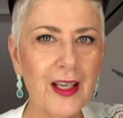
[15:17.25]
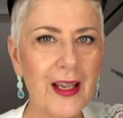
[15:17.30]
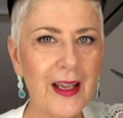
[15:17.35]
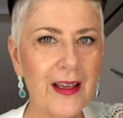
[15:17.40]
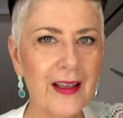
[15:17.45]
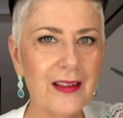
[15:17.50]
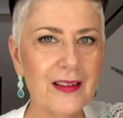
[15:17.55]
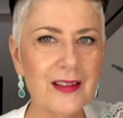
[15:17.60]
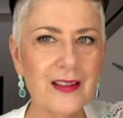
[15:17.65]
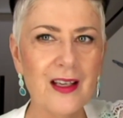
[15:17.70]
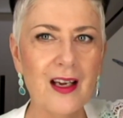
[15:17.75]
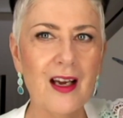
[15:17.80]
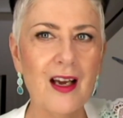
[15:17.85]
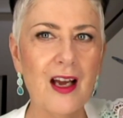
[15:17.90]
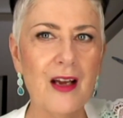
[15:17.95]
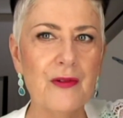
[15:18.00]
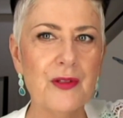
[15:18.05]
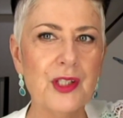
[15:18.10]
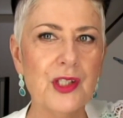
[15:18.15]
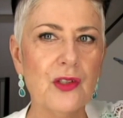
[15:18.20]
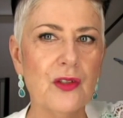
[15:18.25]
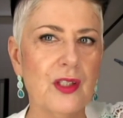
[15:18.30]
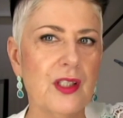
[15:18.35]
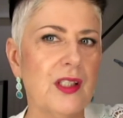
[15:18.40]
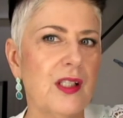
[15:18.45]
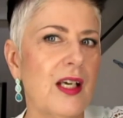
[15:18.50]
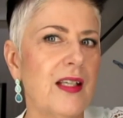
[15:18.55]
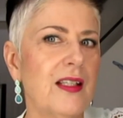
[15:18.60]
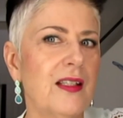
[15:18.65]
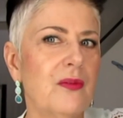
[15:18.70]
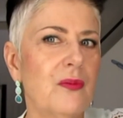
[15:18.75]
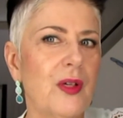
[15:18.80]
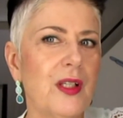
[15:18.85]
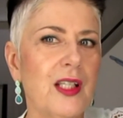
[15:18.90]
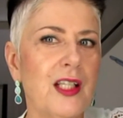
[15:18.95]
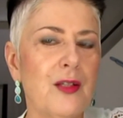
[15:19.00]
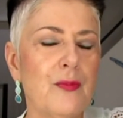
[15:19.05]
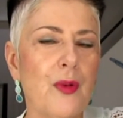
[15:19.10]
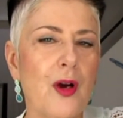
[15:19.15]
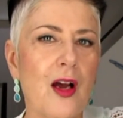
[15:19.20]
And I was so excited when
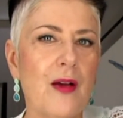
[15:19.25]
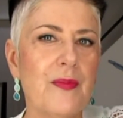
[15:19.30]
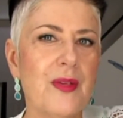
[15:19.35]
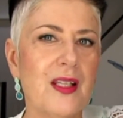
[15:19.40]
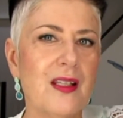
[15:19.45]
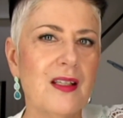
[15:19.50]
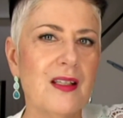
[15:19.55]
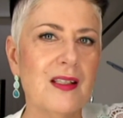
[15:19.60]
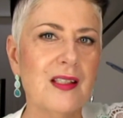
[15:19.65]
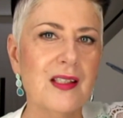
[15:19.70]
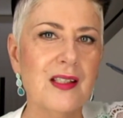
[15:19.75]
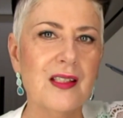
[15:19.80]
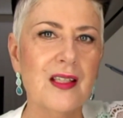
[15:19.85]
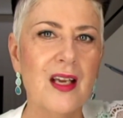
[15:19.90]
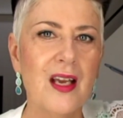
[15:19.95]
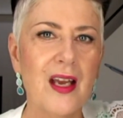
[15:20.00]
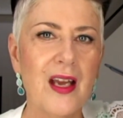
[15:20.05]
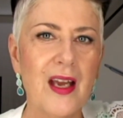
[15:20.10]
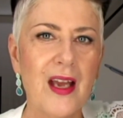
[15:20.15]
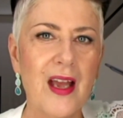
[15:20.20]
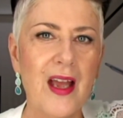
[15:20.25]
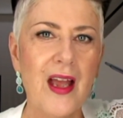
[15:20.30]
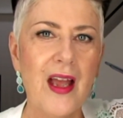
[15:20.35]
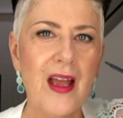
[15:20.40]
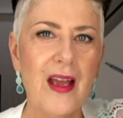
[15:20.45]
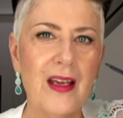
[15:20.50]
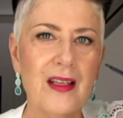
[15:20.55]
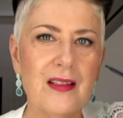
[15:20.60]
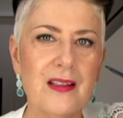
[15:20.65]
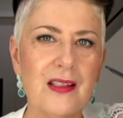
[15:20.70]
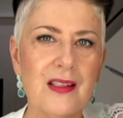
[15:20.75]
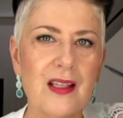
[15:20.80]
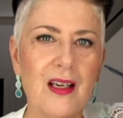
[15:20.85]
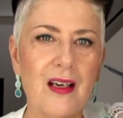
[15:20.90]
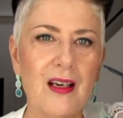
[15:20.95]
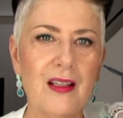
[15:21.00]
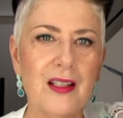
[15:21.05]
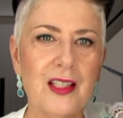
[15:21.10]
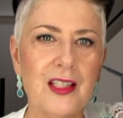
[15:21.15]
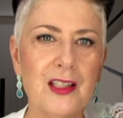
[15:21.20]
he bought me this, and
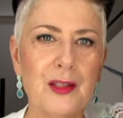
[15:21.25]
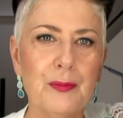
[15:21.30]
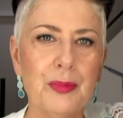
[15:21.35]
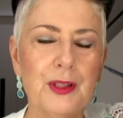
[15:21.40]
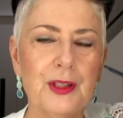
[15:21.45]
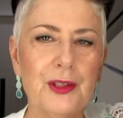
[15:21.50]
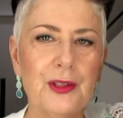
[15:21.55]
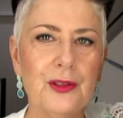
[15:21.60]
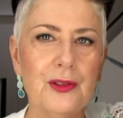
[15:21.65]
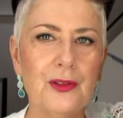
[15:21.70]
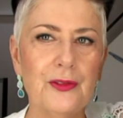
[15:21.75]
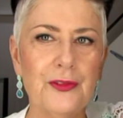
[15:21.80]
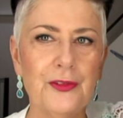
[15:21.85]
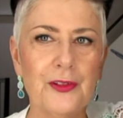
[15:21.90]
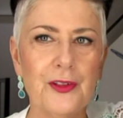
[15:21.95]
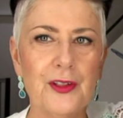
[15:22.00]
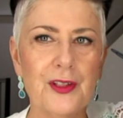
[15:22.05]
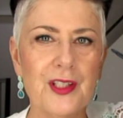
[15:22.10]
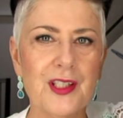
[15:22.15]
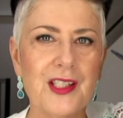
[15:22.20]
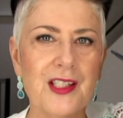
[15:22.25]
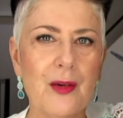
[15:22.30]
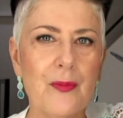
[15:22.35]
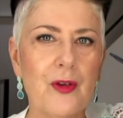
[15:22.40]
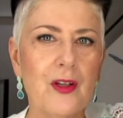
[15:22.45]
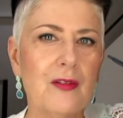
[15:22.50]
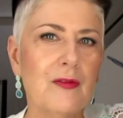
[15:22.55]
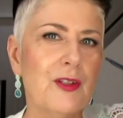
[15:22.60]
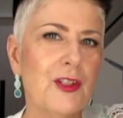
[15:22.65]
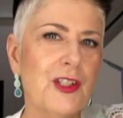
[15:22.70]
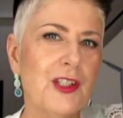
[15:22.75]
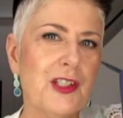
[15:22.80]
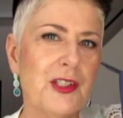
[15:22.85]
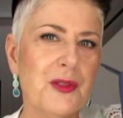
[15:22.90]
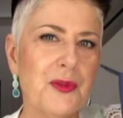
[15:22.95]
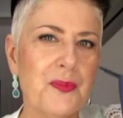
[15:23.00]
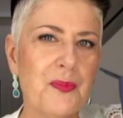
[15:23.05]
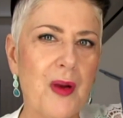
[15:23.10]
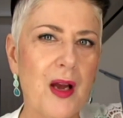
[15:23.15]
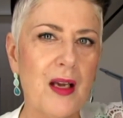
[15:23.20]
in the blue for the summer, which
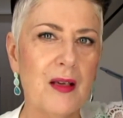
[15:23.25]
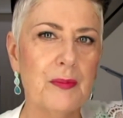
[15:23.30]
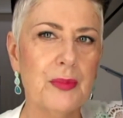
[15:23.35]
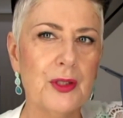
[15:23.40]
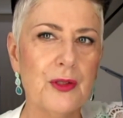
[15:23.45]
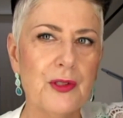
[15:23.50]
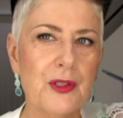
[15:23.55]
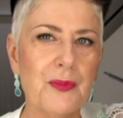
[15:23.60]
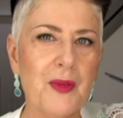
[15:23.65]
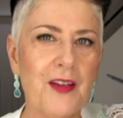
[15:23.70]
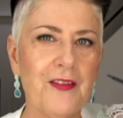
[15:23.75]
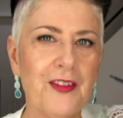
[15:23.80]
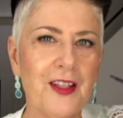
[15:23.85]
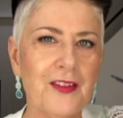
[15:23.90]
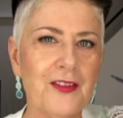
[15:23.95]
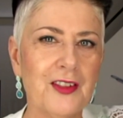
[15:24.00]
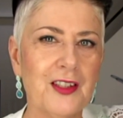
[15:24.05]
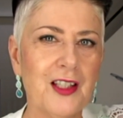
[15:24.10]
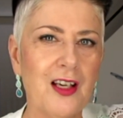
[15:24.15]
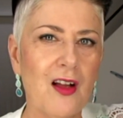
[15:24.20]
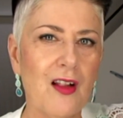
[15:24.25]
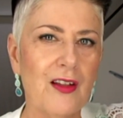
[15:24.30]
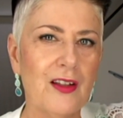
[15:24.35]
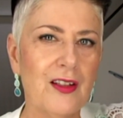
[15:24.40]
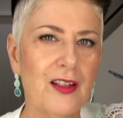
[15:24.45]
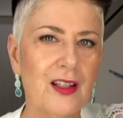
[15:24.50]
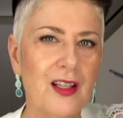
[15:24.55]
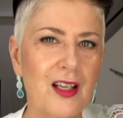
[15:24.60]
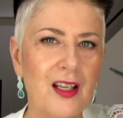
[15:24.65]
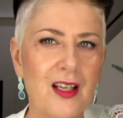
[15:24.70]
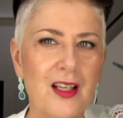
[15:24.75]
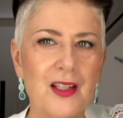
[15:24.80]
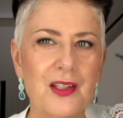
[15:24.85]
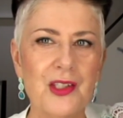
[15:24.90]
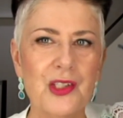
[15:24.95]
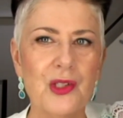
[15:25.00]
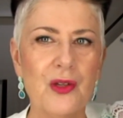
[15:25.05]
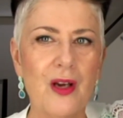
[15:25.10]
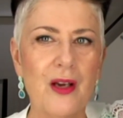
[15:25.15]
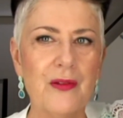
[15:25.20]
is my favorite color.
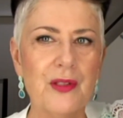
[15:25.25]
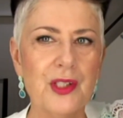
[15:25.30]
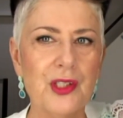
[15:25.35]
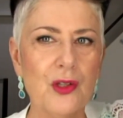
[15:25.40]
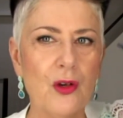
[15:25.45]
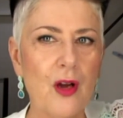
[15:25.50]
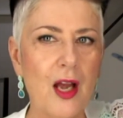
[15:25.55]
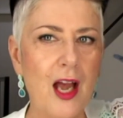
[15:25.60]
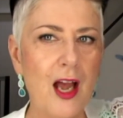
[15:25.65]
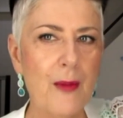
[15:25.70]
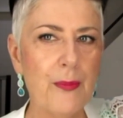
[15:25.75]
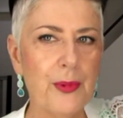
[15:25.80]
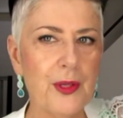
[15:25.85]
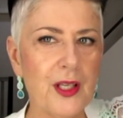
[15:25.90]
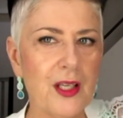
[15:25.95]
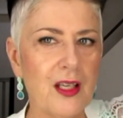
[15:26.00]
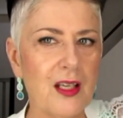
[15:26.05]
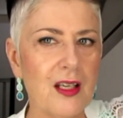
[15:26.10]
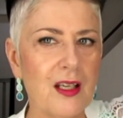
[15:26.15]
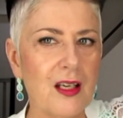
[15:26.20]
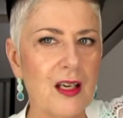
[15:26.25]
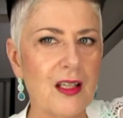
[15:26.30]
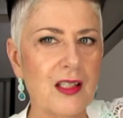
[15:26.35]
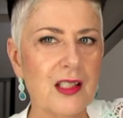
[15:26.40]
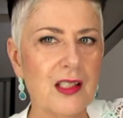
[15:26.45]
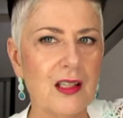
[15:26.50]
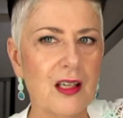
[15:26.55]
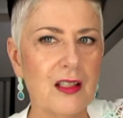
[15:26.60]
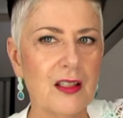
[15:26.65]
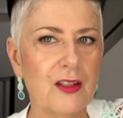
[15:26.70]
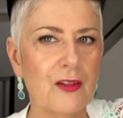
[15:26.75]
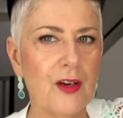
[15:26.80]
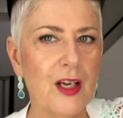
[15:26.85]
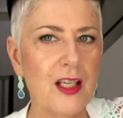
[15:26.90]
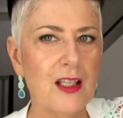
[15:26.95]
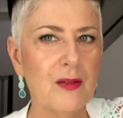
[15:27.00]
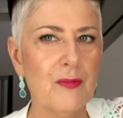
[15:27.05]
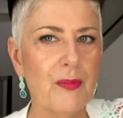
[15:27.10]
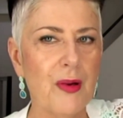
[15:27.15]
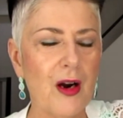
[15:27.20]
So I was so happy. It's got
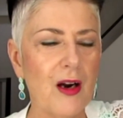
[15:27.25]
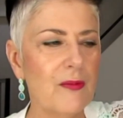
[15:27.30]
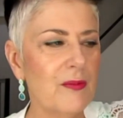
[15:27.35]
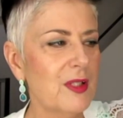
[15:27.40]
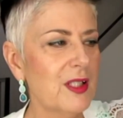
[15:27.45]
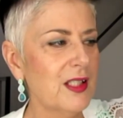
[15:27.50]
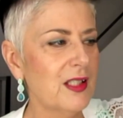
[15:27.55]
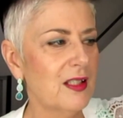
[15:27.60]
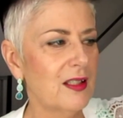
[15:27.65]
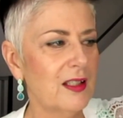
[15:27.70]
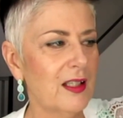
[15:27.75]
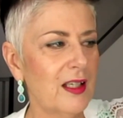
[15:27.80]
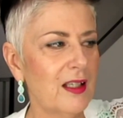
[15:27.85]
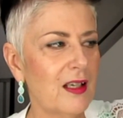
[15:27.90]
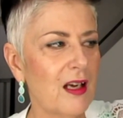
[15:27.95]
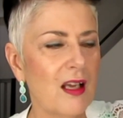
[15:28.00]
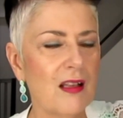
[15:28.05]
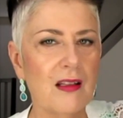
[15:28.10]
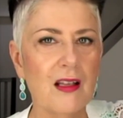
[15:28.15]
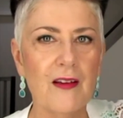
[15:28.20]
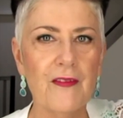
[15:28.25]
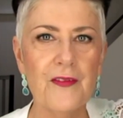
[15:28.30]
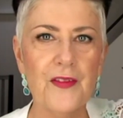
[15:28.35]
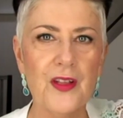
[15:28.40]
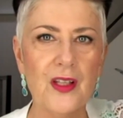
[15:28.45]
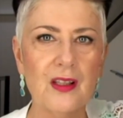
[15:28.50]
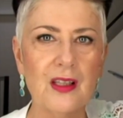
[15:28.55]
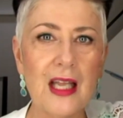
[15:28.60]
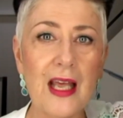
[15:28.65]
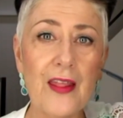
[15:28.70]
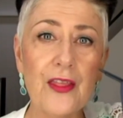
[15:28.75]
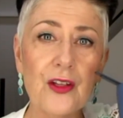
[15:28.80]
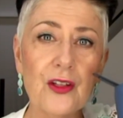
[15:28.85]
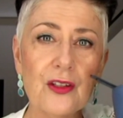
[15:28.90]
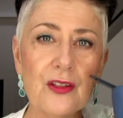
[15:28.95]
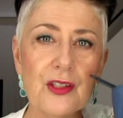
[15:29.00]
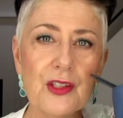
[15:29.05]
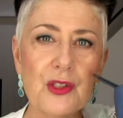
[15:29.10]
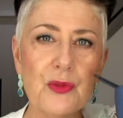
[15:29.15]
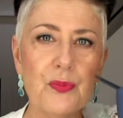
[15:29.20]
great compartments in it. I love the
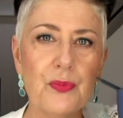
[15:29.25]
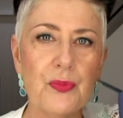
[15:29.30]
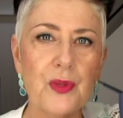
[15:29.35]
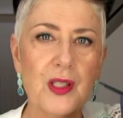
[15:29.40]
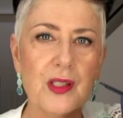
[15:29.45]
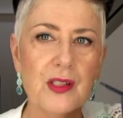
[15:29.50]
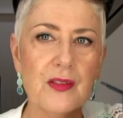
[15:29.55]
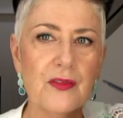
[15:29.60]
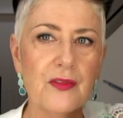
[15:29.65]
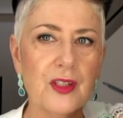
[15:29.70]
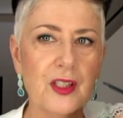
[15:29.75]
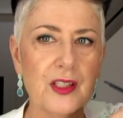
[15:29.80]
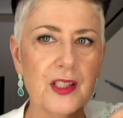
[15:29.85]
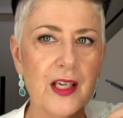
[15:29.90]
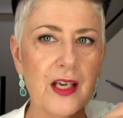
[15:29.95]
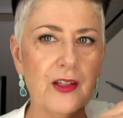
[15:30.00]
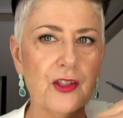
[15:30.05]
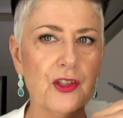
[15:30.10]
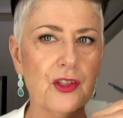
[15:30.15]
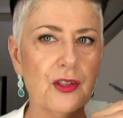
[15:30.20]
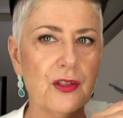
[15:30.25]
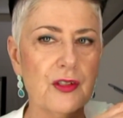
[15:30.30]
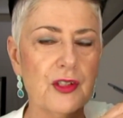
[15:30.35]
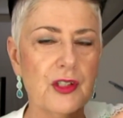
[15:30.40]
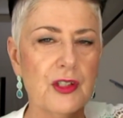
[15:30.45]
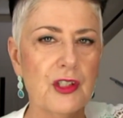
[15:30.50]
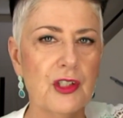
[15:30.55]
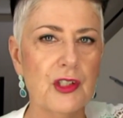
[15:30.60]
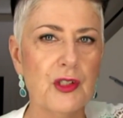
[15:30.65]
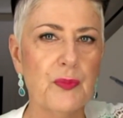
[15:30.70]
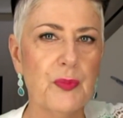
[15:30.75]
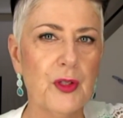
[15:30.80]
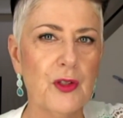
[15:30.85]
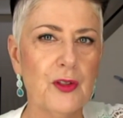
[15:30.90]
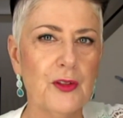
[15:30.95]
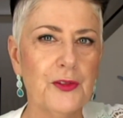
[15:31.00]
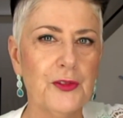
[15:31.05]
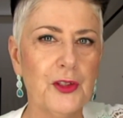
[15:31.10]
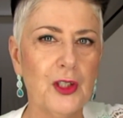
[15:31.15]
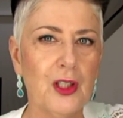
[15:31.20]
leather. It's the texture is just
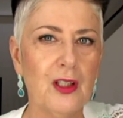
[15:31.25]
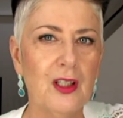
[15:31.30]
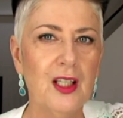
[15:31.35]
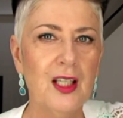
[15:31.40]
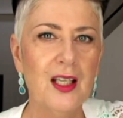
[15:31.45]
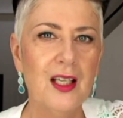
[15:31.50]
beautiful.